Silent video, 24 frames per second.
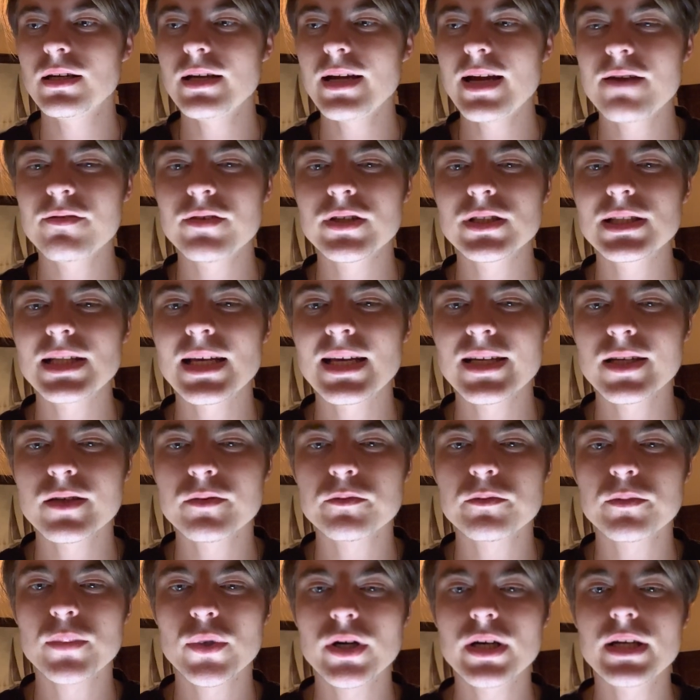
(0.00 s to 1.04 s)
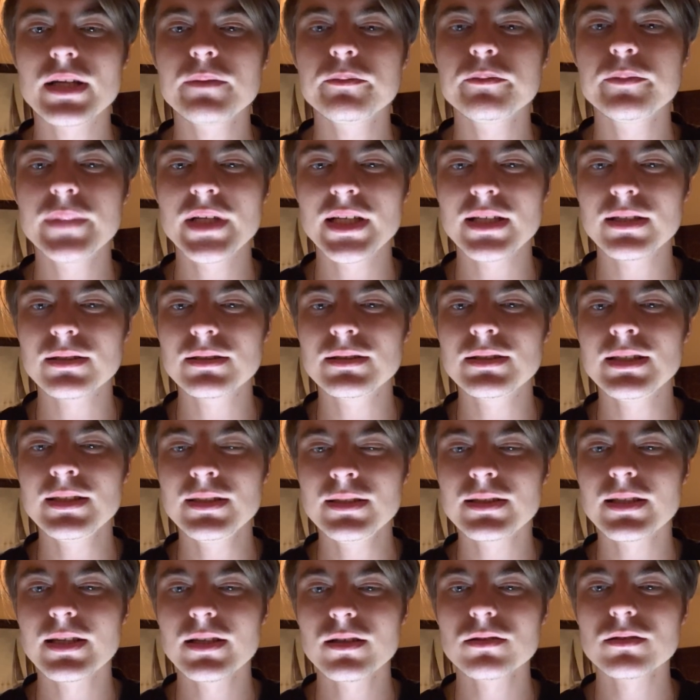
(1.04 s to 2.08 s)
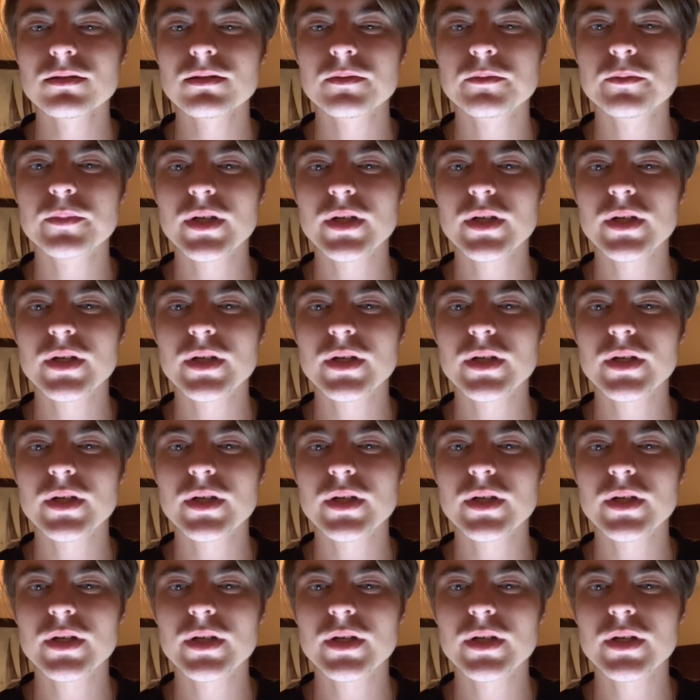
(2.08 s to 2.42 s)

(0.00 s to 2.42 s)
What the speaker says: everything in pretty big detail and